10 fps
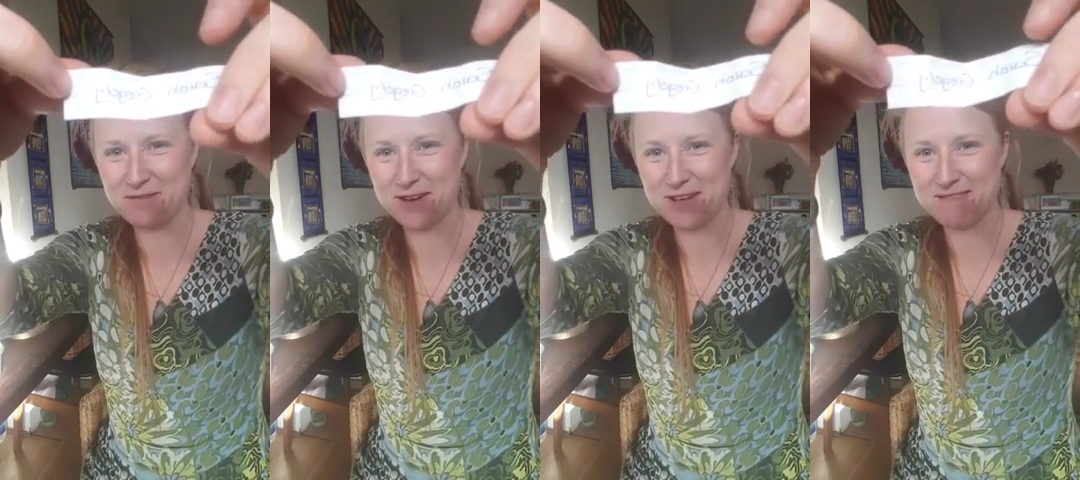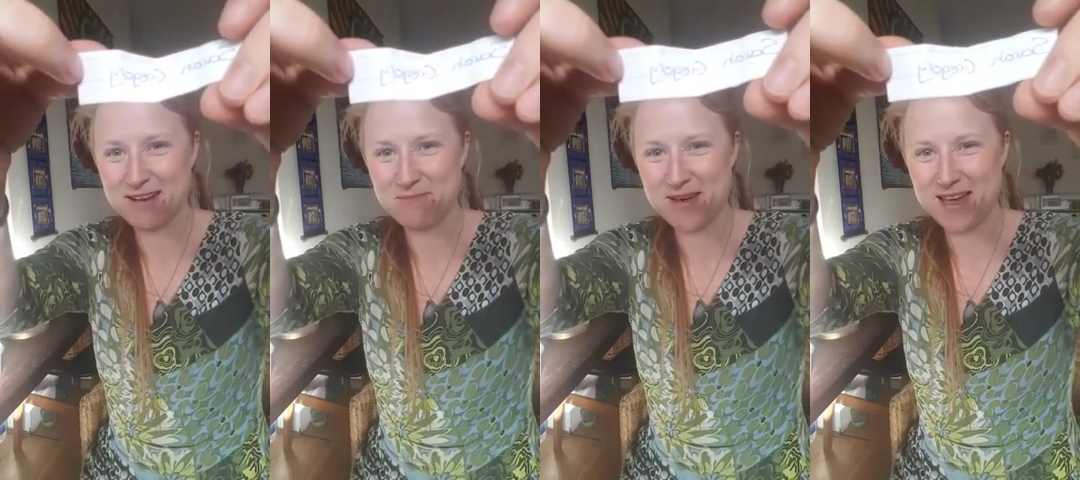for your
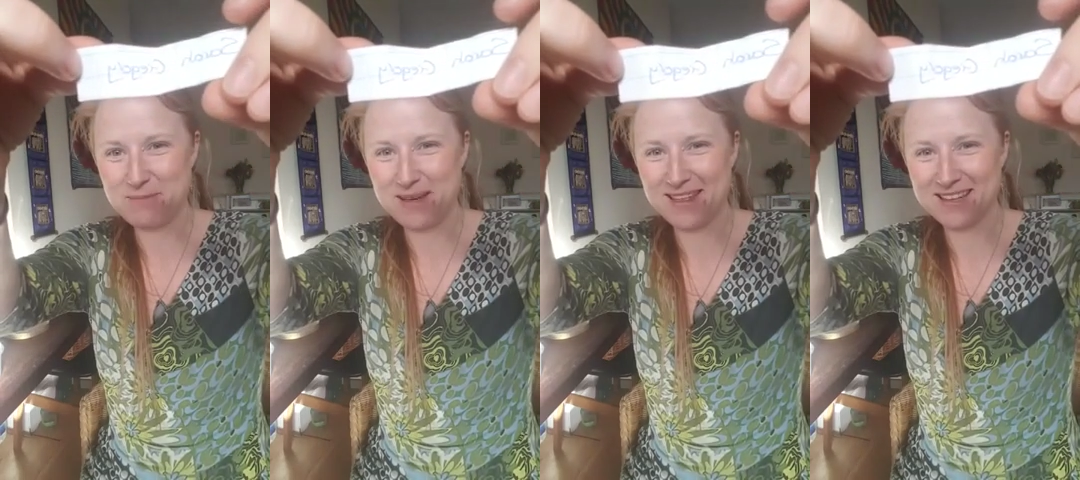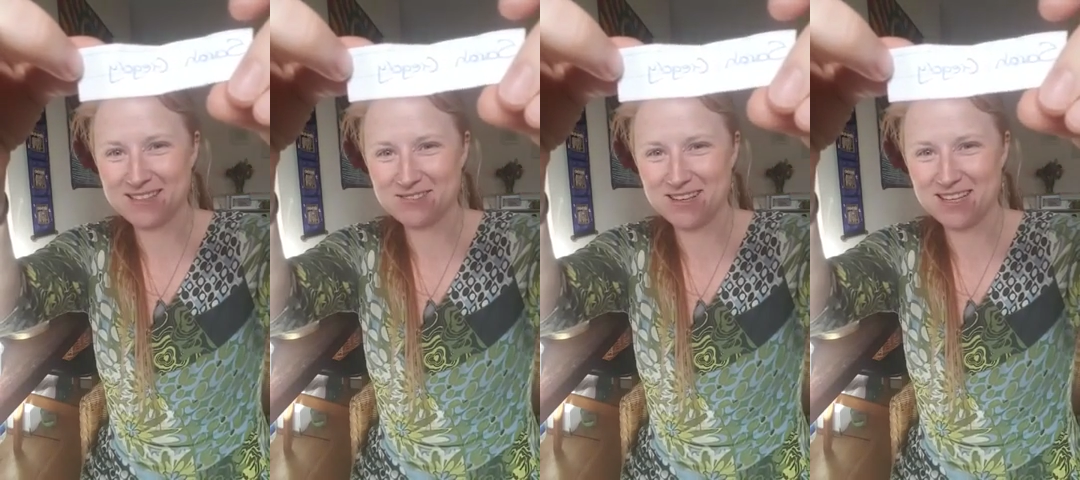grandbaby. That
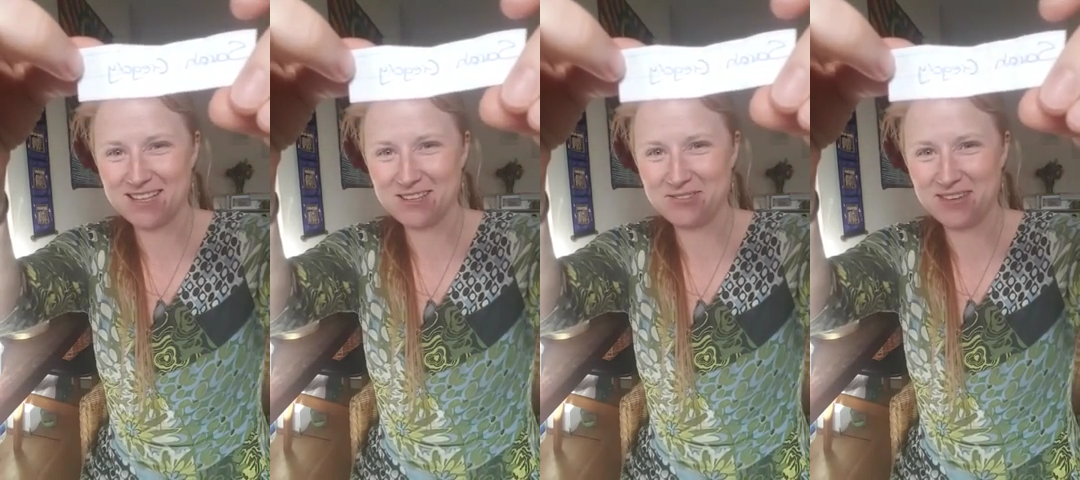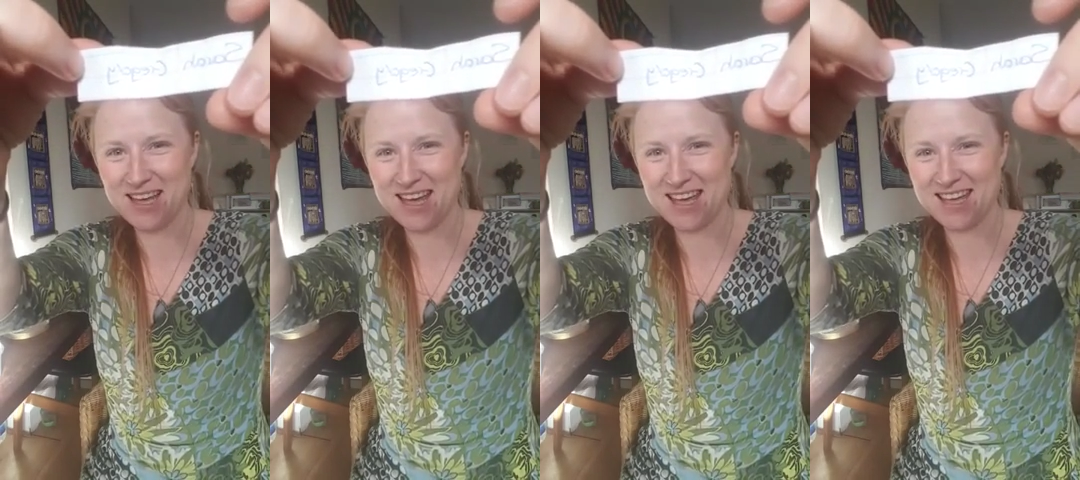was really
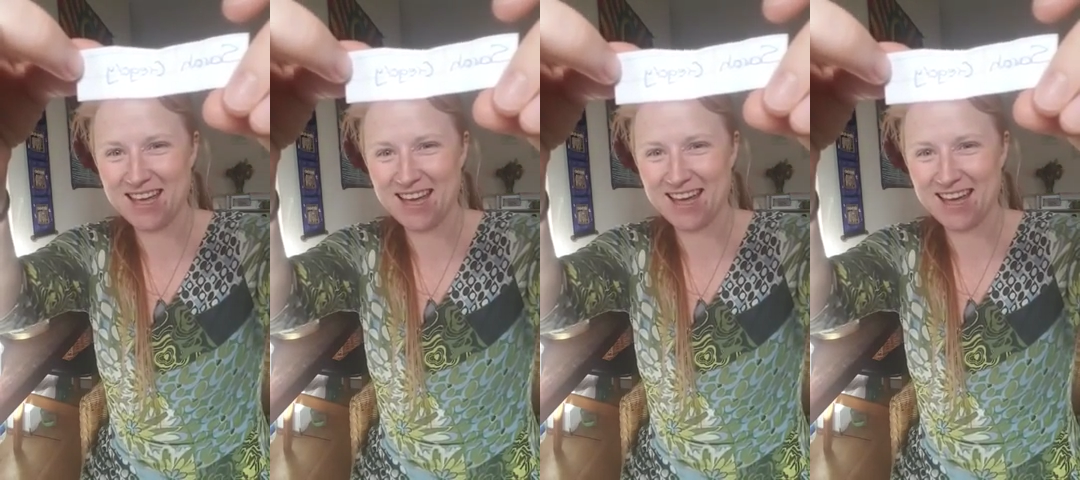lovely.